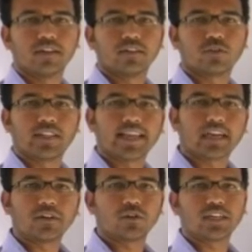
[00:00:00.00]
So
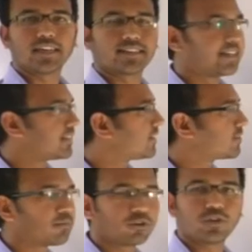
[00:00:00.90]
scientists
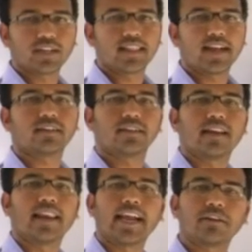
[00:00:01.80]
have concluded
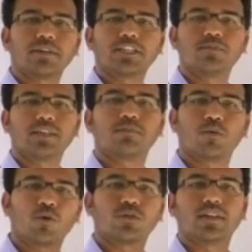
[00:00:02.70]
that light must be
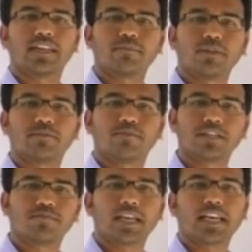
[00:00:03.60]
both. It
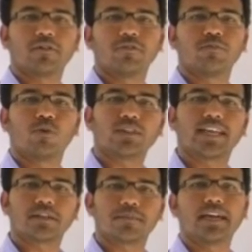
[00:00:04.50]
must behave both
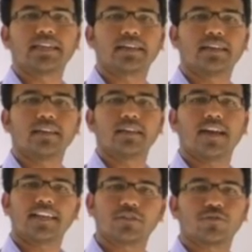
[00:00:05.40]
as a particle,
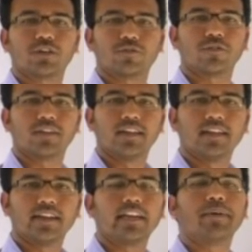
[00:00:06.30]
as a wave,
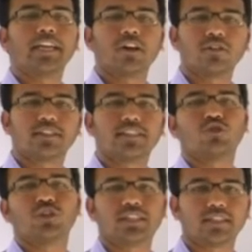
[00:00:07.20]
depending on the
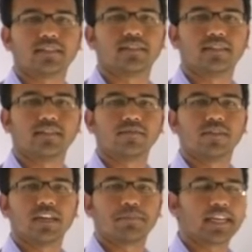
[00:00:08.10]
situations,
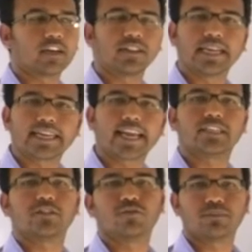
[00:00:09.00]
depending on the
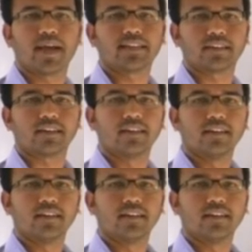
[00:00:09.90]
interactions with matter.